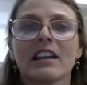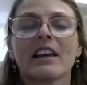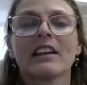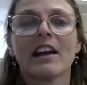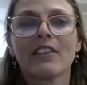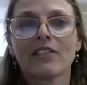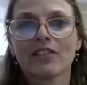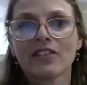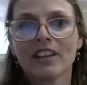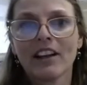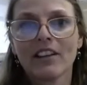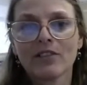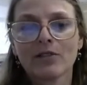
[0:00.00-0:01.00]
than other
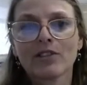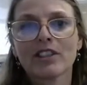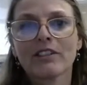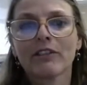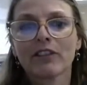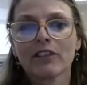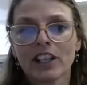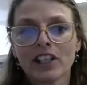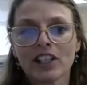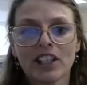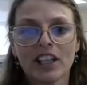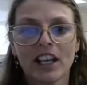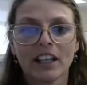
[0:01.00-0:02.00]
cells or
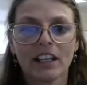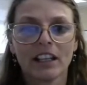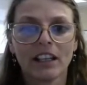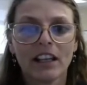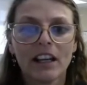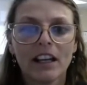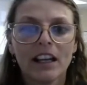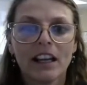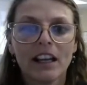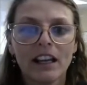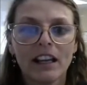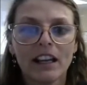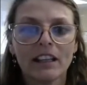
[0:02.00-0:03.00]
differentiated.
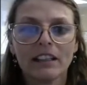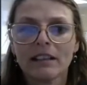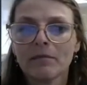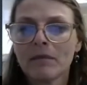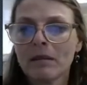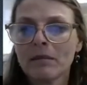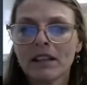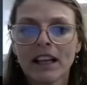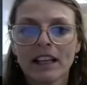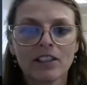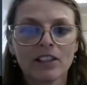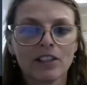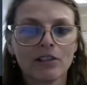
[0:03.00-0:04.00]
And maybe it
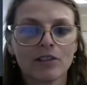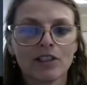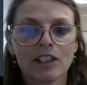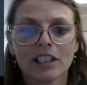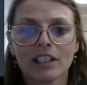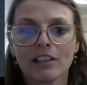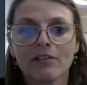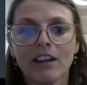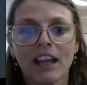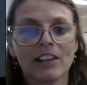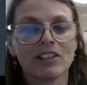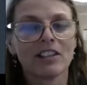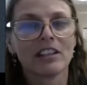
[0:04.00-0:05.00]
has to do with just the
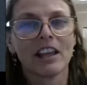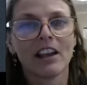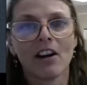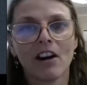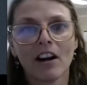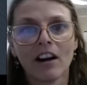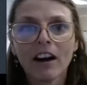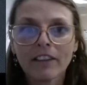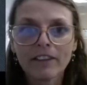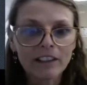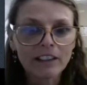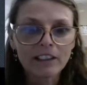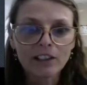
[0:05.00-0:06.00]
location they are on
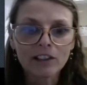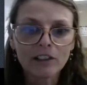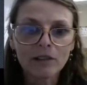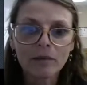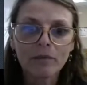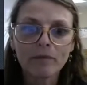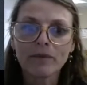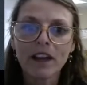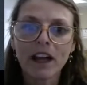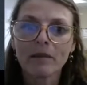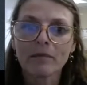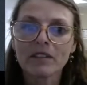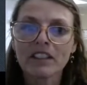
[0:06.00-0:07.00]
the little
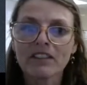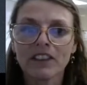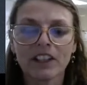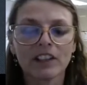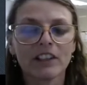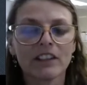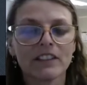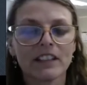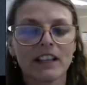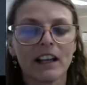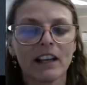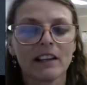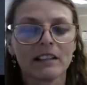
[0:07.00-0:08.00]
sphere of
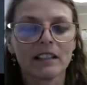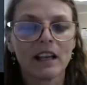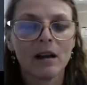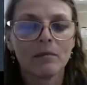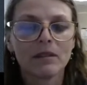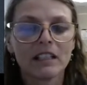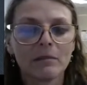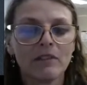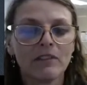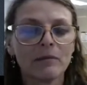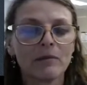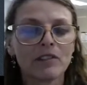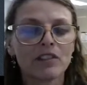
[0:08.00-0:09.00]
cells. Some of
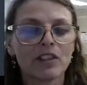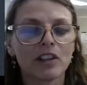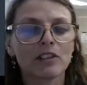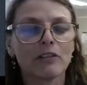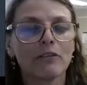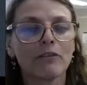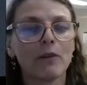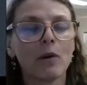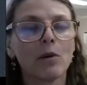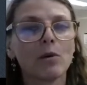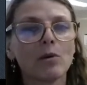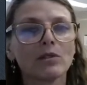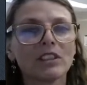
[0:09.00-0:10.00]
them will start to
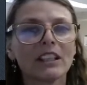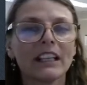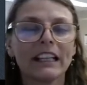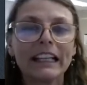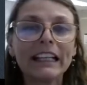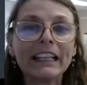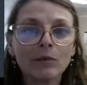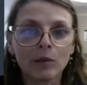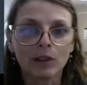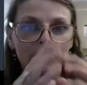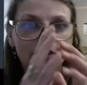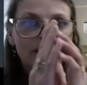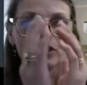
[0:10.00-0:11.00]
fold
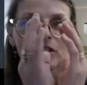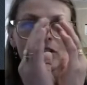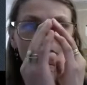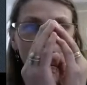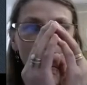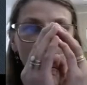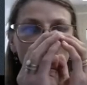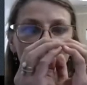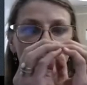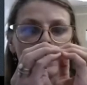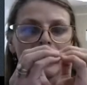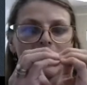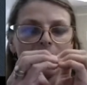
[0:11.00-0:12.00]
inward. So the
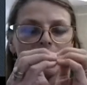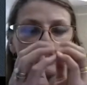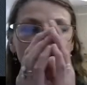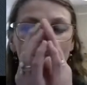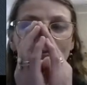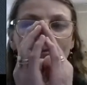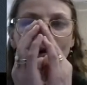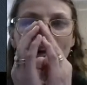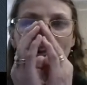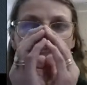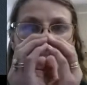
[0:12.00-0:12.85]
little ball of